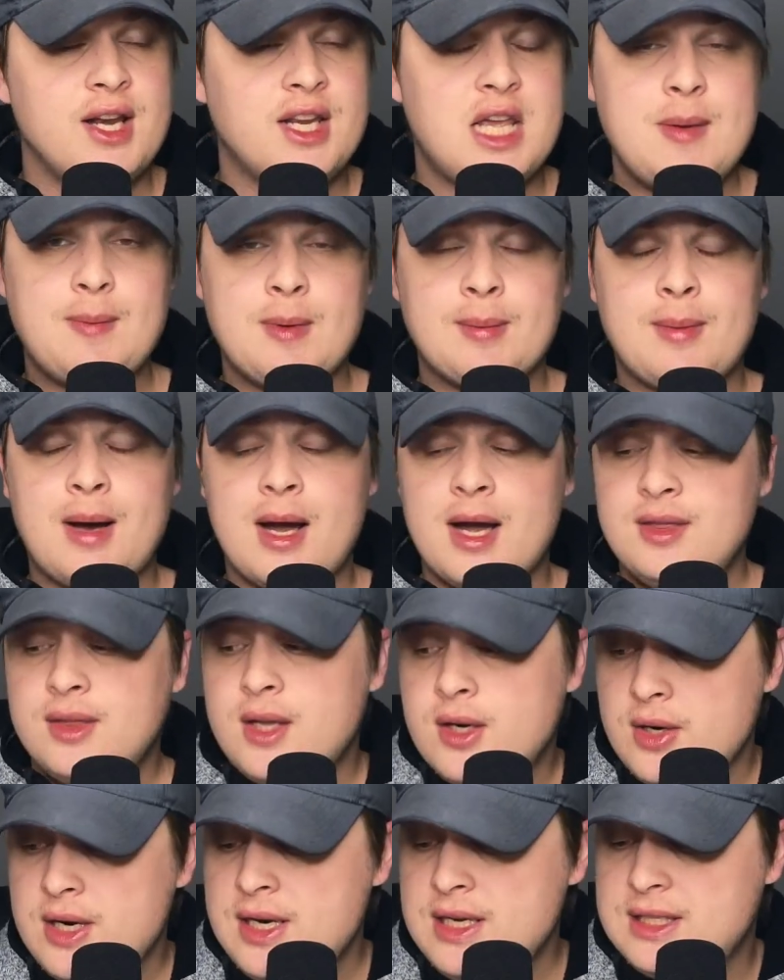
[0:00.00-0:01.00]
And keep in mind,
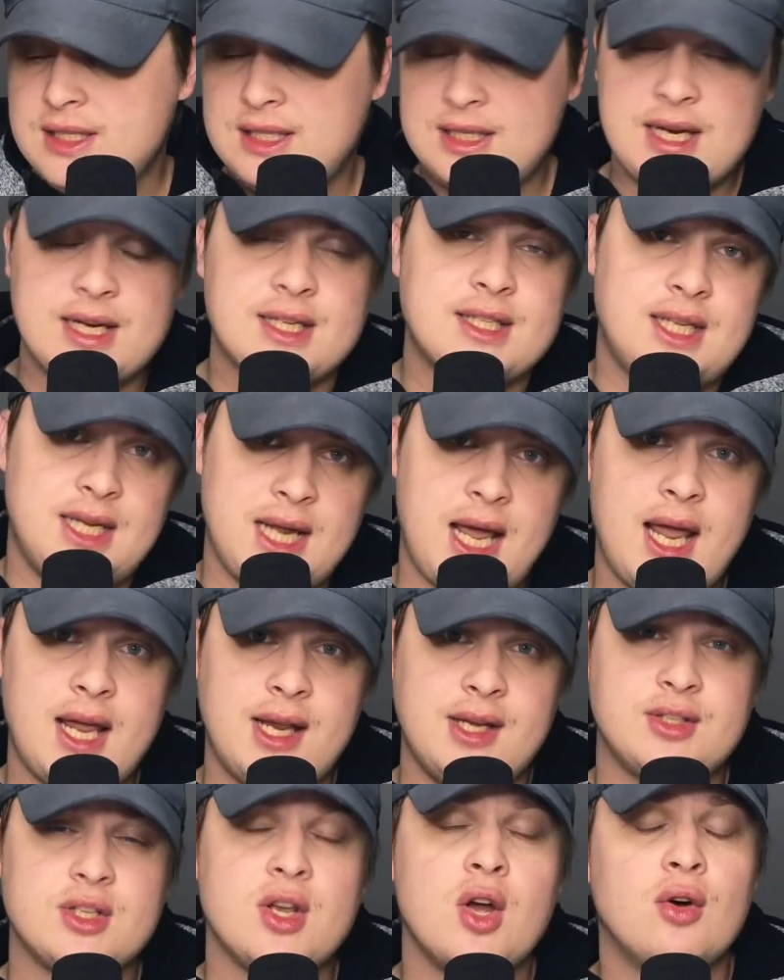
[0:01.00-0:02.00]
there is six
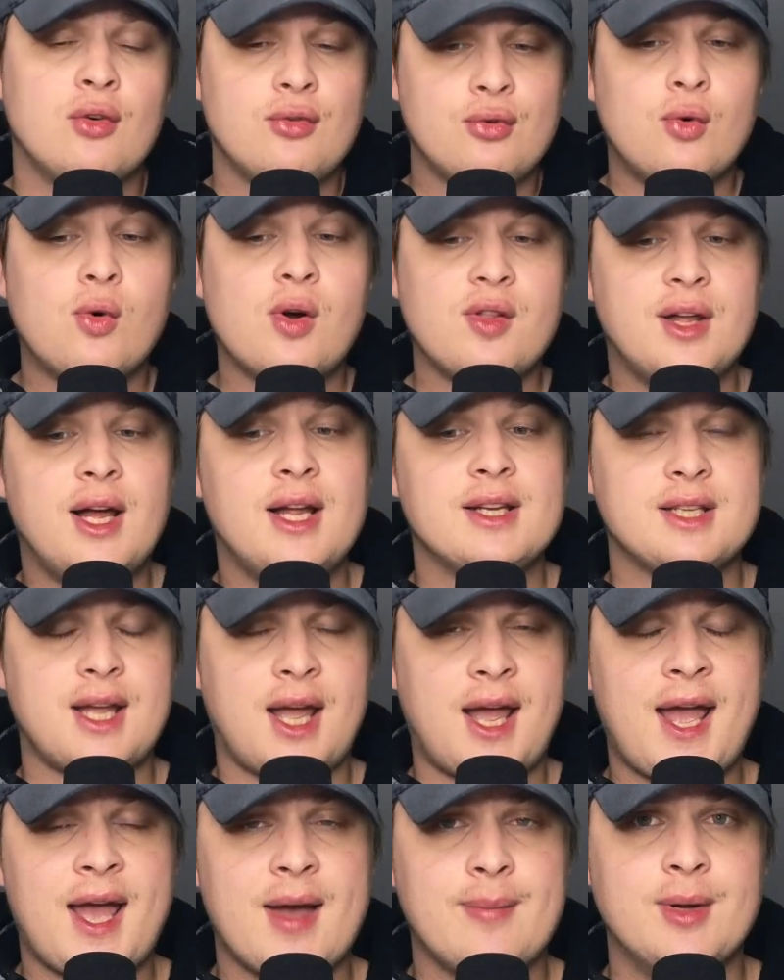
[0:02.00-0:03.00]
days for that to
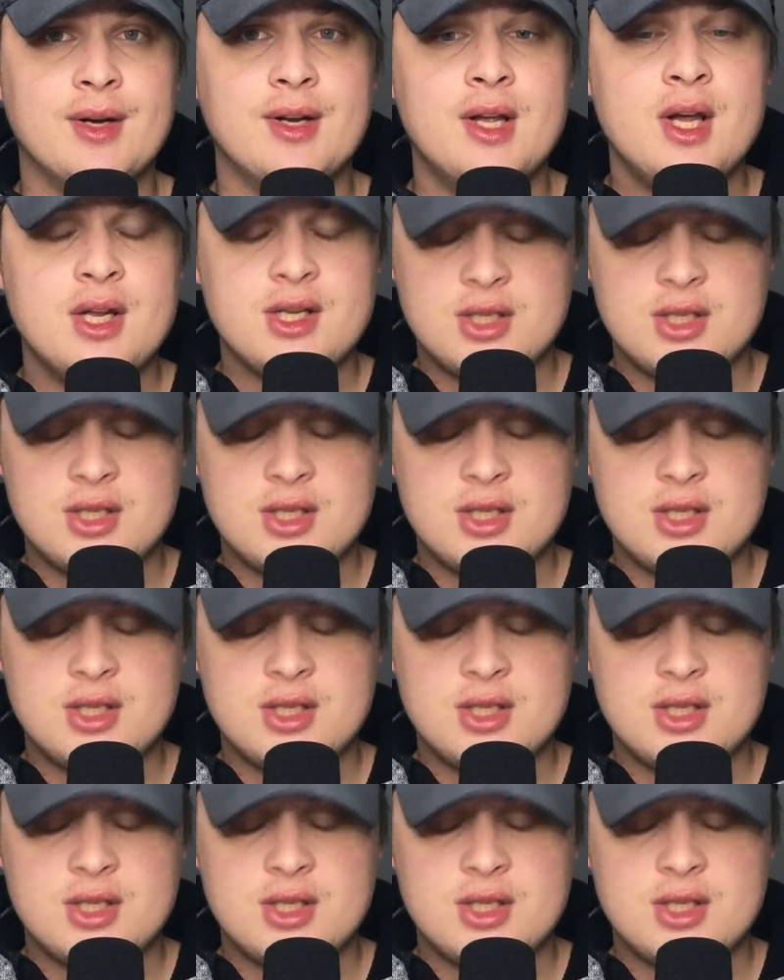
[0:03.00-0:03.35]
happen.